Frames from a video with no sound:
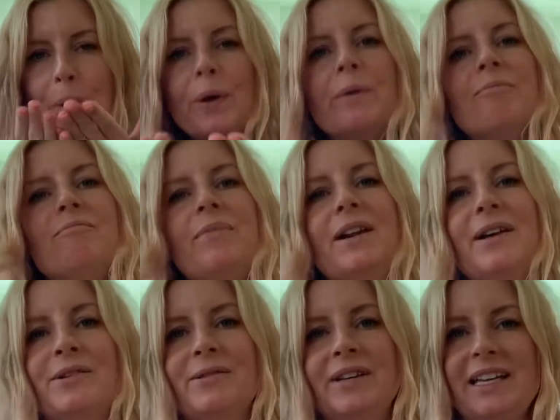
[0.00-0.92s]

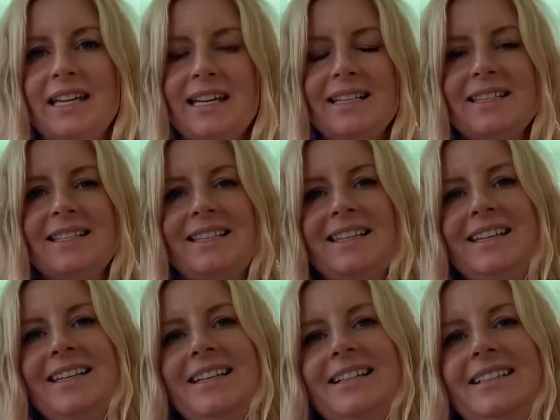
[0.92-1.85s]
blow
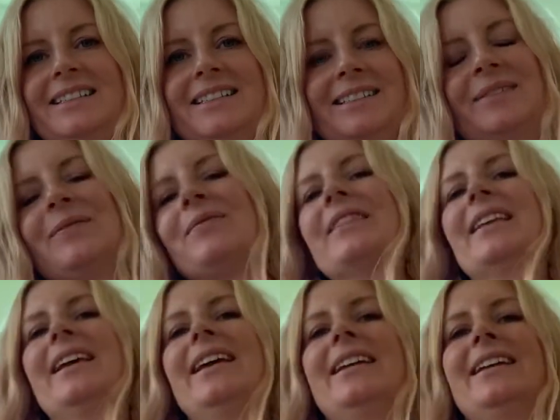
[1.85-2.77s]
kisses,
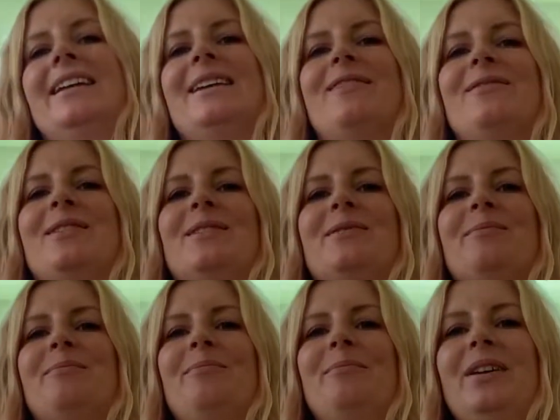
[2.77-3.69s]
and give you
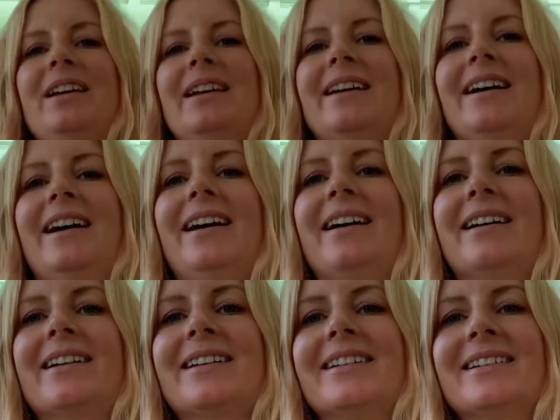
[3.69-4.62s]
big
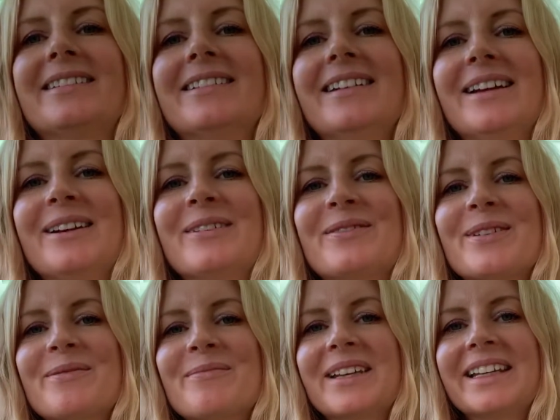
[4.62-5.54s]
hug,
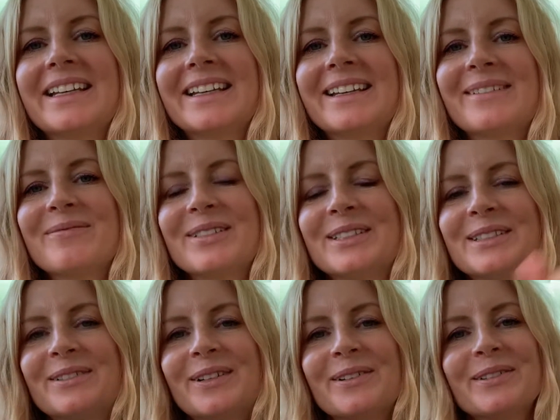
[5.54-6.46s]
everybody. Miss
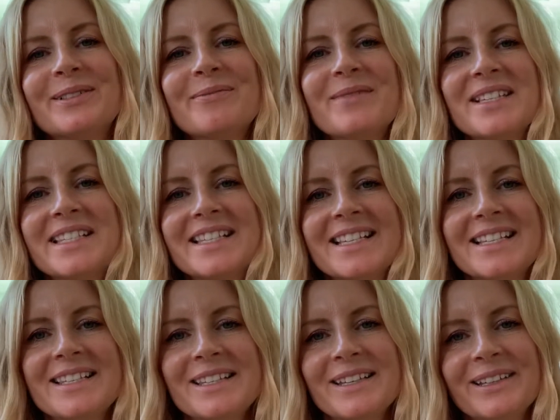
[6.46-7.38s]
Rose
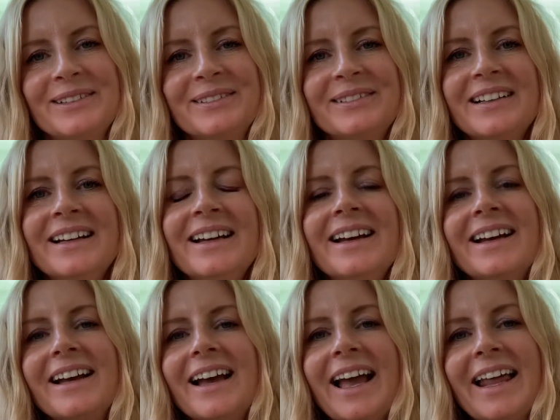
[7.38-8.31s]
misses you,
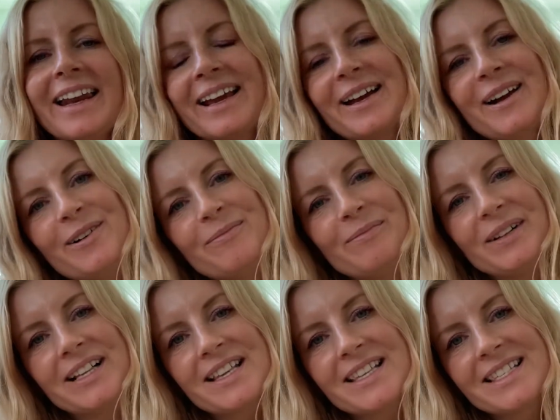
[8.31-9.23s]
and I hope
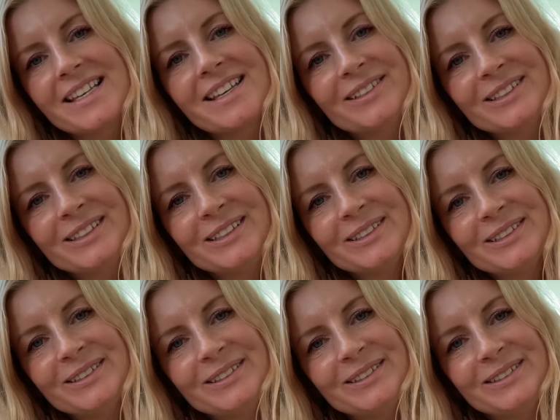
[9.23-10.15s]
I'll see you
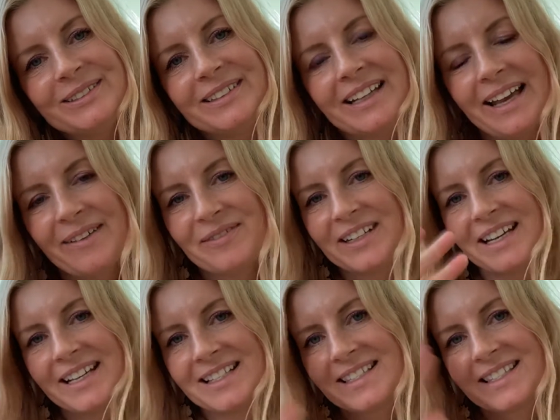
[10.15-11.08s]
soon. Have a
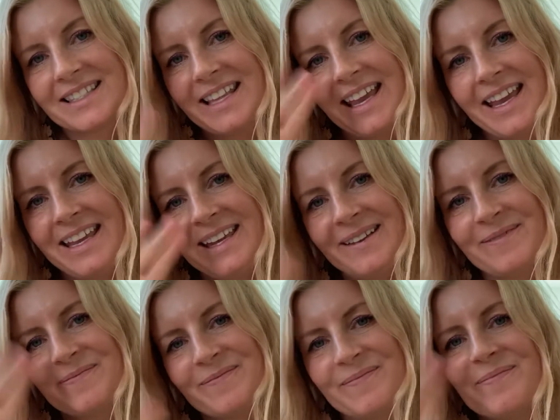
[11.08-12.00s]
nice day.
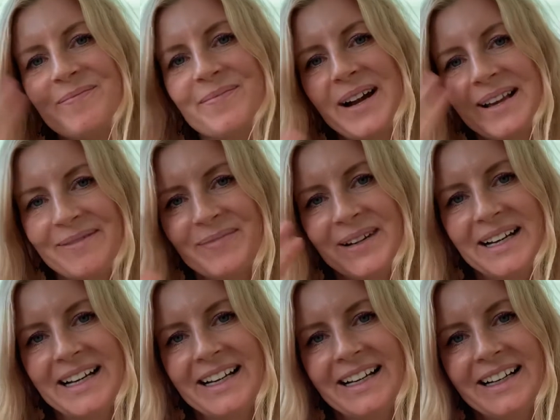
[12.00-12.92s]

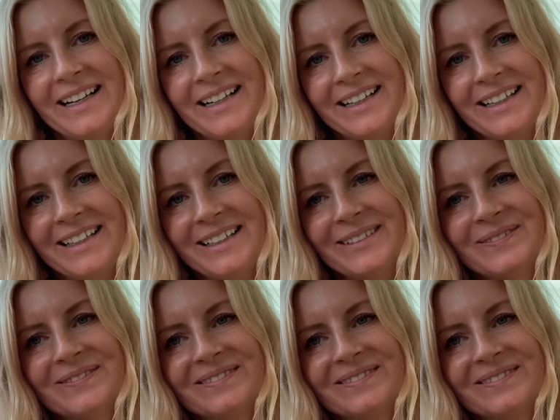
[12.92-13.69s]
Bye-bye.